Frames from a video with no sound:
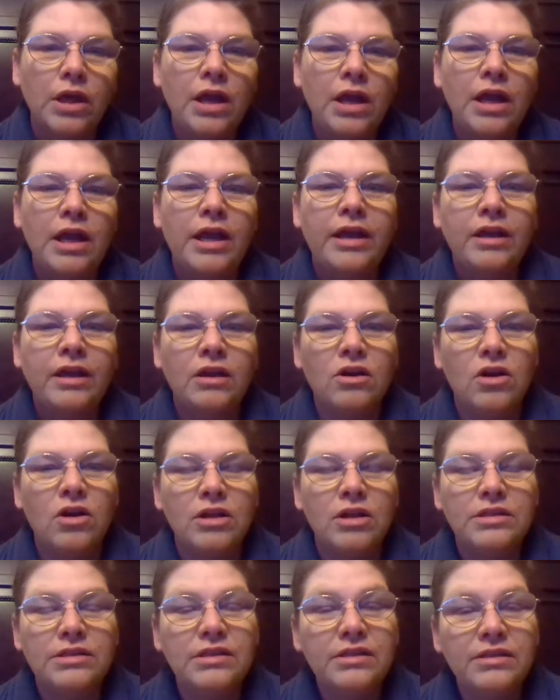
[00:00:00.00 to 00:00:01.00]
It can
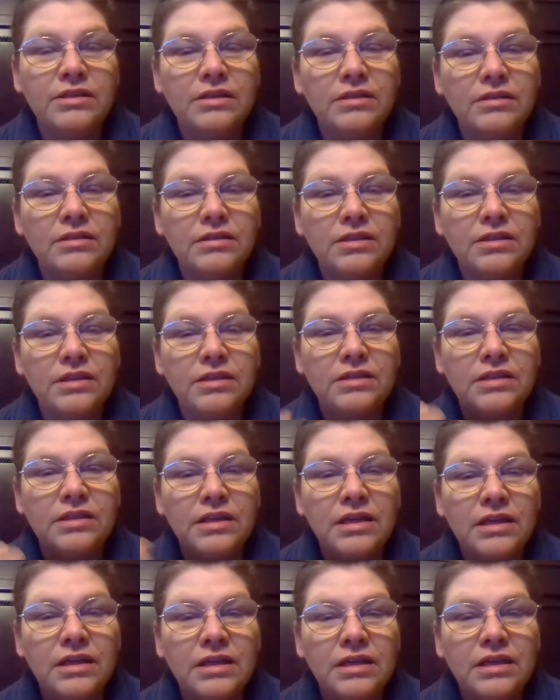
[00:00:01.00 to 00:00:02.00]
cause
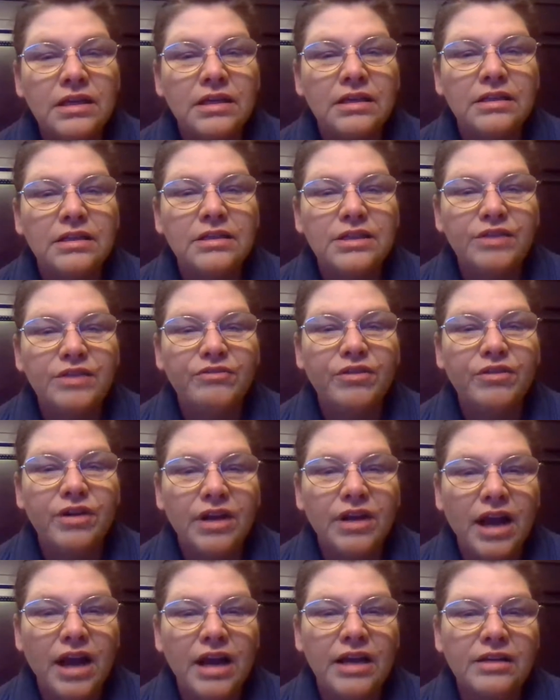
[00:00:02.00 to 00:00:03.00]
16 different
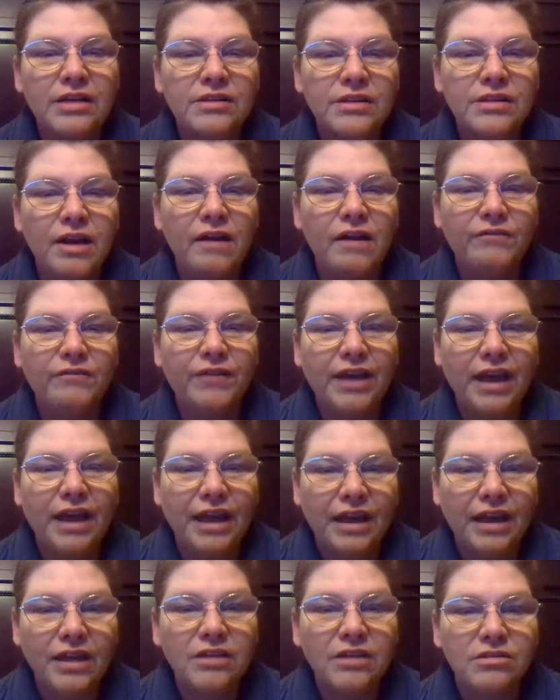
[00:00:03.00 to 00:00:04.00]
kinds of
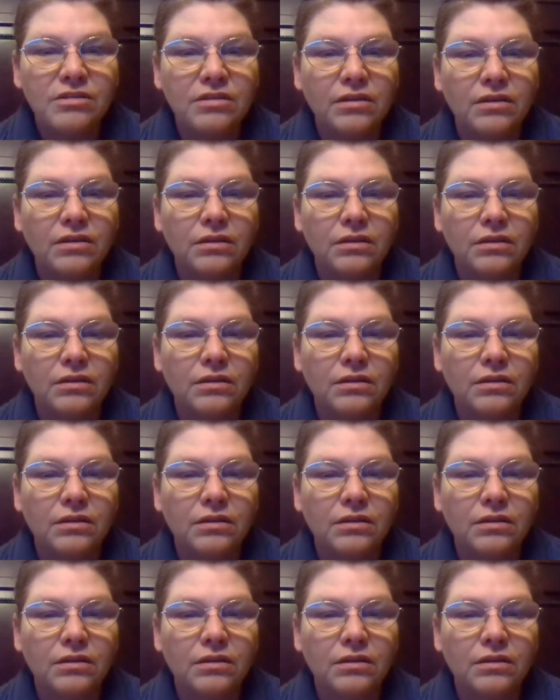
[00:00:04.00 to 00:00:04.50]
cancer.